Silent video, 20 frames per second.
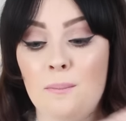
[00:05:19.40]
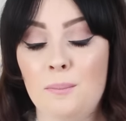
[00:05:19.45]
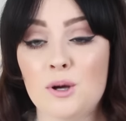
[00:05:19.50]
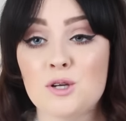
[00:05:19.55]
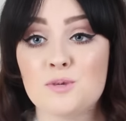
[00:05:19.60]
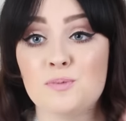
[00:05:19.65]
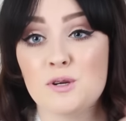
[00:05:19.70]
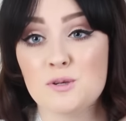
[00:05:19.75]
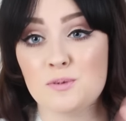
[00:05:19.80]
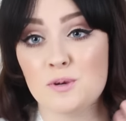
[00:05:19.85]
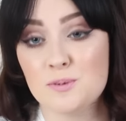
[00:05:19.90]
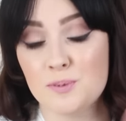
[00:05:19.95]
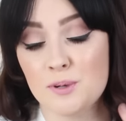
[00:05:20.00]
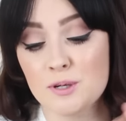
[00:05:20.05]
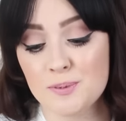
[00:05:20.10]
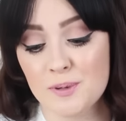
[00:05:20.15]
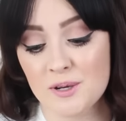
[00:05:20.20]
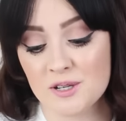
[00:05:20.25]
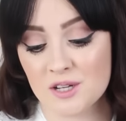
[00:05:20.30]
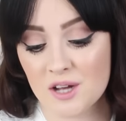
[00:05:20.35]
bosh, bosh, bosh,
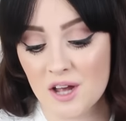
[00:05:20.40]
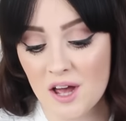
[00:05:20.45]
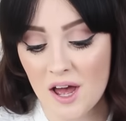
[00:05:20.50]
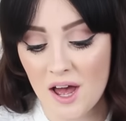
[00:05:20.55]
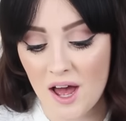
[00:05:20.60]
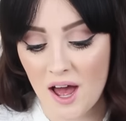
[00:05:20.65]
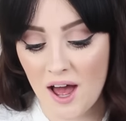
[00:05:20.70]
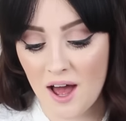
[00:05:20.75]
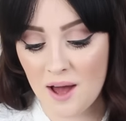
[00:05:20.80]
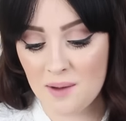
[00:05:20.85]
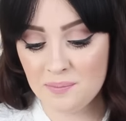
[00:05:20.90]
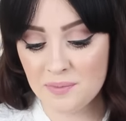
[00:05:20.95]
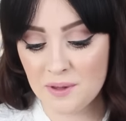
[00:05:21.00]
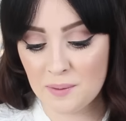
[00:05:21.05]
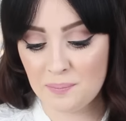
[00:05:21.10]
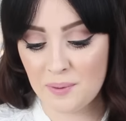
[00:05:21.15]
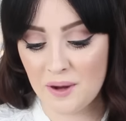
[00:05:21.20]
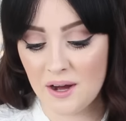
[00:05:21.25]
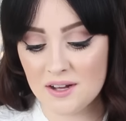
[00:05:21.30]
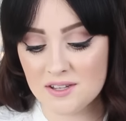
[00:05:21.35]
bosh, bosh. Um,
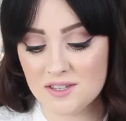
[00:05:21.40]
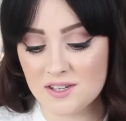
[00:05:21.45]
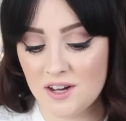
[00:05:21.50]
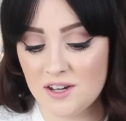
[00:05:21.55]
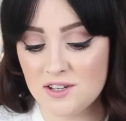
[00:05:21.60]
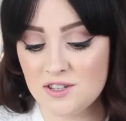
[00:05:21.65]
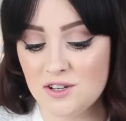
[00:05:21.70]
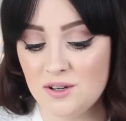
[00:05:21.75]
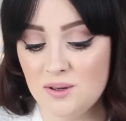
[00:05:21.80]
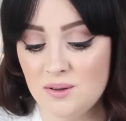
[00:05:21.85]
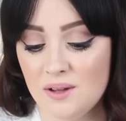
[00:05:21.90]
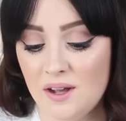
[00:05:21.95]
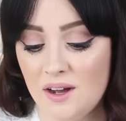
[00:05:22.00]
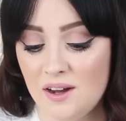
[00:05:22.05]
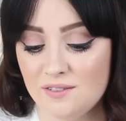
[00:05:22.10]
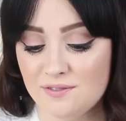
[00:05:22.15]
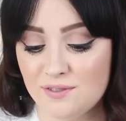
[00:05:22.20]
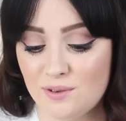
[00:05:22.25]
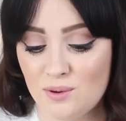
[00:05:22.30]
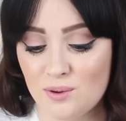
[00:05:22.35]
but I do
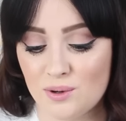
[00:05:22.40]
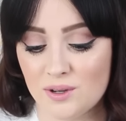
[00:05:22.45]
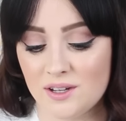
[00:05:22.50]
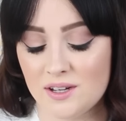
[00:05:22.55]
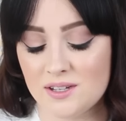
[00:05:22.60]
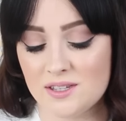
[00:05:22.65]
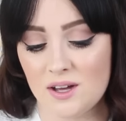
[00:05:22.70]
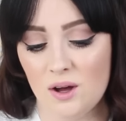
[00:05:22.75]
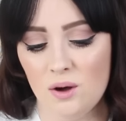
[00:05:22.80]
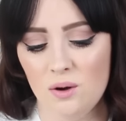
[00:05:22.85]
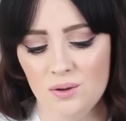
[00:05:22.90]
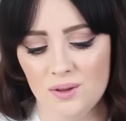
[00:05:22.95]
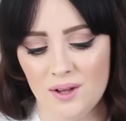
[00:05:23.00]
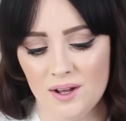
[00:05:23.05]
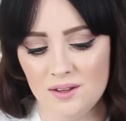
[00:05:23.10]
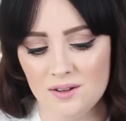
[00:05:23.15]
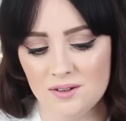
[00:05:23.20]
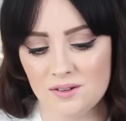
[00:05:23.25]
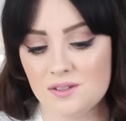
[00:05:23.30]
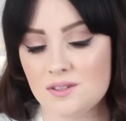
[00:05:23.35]
love organiser. Oh,
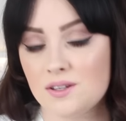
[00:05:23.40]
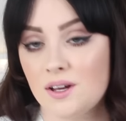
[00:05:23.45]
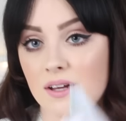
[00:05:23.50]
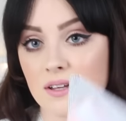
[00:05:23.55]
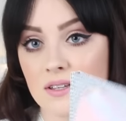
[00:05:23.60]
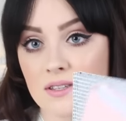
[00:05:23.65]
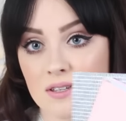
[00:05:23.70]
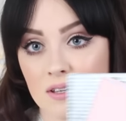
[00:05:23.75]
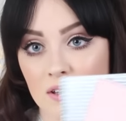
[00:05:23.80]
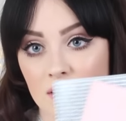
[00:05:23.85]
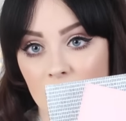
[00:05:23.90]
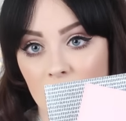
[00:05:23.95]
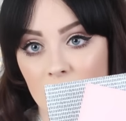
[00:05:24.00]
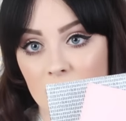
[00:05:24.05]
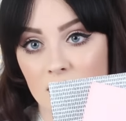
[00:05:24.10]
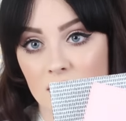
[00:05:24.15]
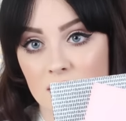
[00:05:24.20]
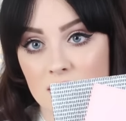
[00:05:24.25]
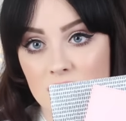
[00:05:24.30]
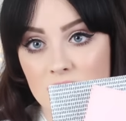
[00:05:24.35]
that looks nice
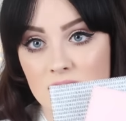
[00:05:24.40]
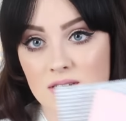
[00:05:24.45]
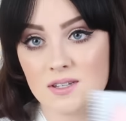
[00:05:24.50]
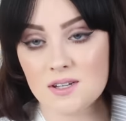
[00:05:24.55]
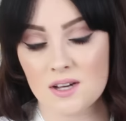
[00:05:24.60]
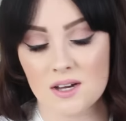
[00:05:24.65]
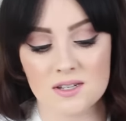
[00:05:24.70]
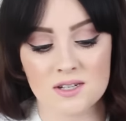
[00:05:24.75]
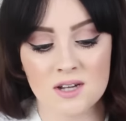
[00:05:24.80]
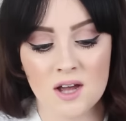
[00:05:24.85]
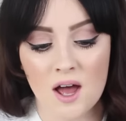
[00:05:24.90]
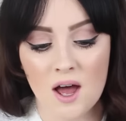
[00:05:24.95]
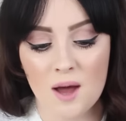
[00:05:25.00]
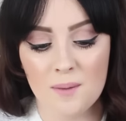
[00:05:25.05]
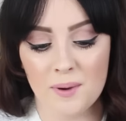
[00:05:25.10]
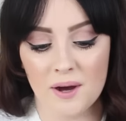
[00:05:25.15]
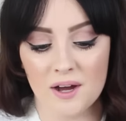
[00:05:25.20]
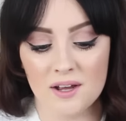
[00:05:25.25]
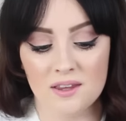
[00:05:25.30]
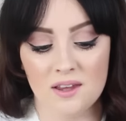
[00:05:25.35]
together, doesn't it?
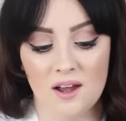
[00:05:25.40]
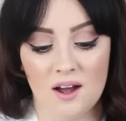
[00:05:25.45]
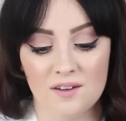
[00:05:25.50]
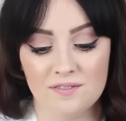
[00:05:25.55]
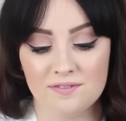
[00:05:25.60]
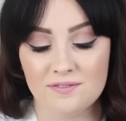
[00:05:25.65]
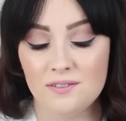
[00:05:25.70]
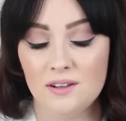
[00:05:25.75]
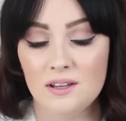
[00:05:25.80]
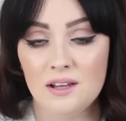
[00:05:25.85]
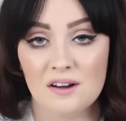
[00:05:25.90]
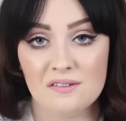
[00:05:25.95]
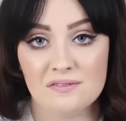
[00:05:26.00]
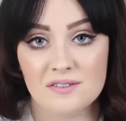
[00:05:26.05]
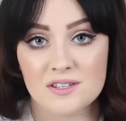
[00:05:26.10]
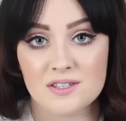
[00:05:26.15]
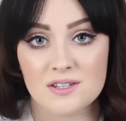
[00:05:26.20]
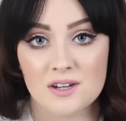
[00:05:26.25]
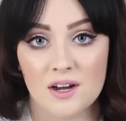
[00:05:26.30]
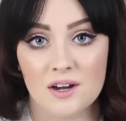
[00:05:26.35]
But I love, love
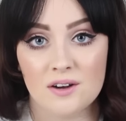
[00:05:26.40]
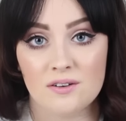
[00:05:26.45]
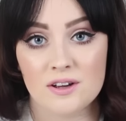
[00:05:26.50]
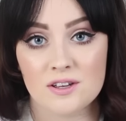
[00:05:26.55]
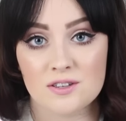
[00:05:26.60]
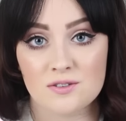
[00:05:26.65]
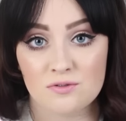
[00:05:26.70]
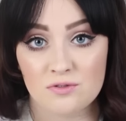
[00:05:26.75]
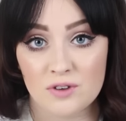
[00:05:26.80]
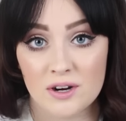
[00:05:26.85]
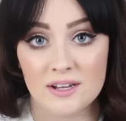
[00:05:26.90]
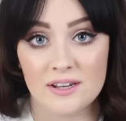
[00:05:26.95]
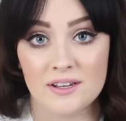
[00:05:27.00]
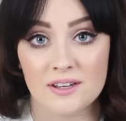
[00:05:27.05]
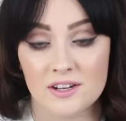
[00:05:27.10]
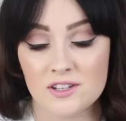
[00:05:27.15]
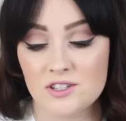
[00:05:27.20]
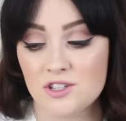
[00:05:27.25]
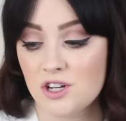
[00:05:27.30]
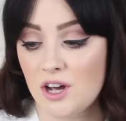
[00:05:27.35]
this diary. It's a really
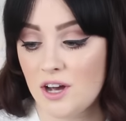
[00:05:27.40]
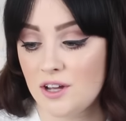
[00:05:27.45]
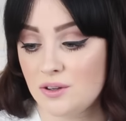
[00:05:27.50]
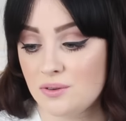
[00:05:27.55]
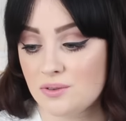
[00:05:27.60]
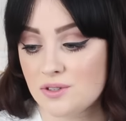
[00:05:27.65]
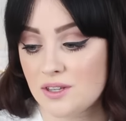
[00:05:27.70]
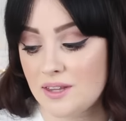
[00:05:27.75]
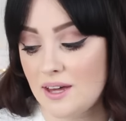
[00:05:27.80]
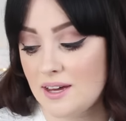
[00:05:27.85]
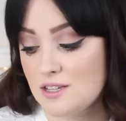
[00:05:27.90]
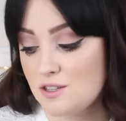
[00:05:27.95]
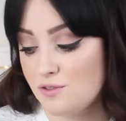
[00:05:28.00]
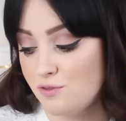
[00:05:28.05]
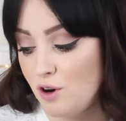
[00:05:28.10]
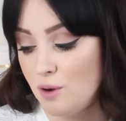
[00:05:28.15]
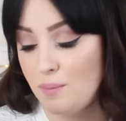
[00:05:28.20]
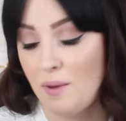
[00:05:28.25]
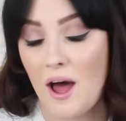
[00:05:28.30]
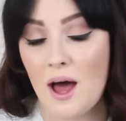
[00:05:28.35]
nice journal. So that is
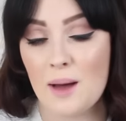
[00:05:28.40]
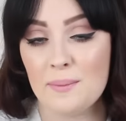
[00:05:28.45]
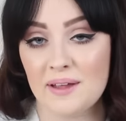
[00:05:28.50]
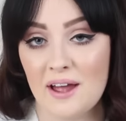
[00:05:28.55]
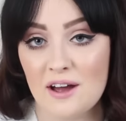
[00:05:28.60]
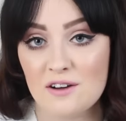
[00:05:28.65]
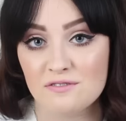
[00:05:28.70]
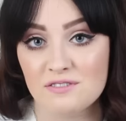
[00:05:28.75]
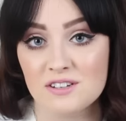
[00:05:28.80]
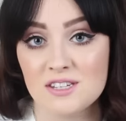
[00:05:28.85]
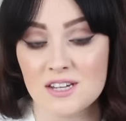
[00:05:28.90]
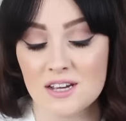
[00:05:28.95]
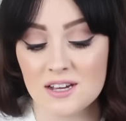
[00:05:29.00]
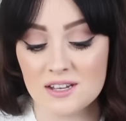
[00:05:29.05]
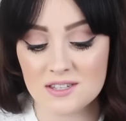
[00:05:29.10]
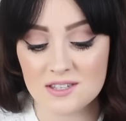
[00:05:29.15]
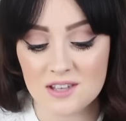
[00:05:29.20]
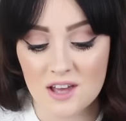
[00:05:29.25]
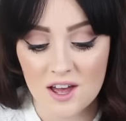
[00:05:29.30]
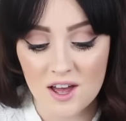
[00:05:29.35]
from Urban
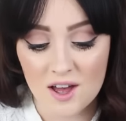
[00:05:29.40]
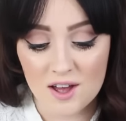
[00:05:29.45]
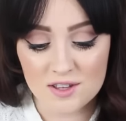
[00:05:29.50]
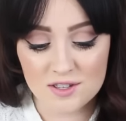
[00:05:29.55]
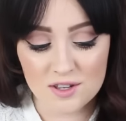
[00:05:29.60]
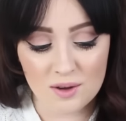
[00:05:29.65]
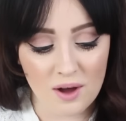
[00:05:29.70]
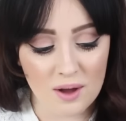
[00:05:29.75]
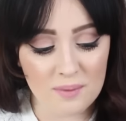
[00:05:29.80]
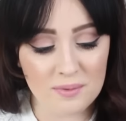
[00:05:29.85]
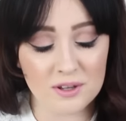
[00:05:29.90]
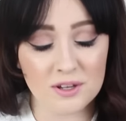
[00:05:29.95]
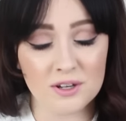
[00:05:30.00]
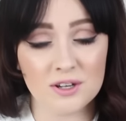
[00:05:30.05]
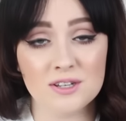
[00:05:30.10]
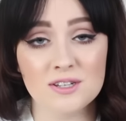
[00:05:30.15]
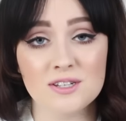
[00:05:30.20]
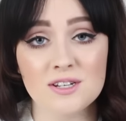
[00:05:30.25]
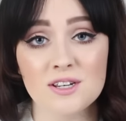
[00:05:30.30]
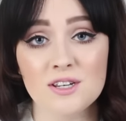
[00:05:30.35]
Outfitters. So I'm going
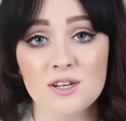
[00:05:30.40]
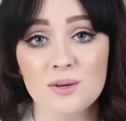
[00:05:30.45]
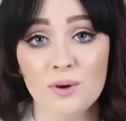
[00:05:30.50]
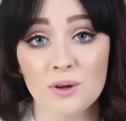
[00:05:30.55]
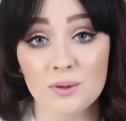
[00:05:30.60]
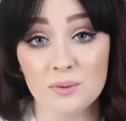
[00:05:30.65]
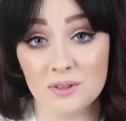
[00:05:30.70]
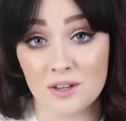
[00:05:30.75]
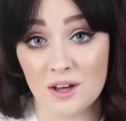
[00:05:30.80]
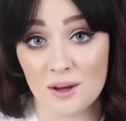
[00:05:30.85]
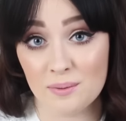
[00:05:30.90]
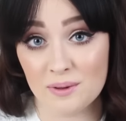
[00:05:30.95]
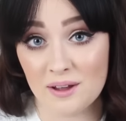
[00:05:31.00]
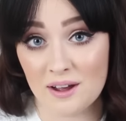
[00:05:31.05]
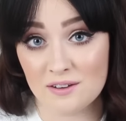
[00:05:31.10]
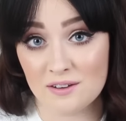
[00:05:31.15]
to continue on with Urban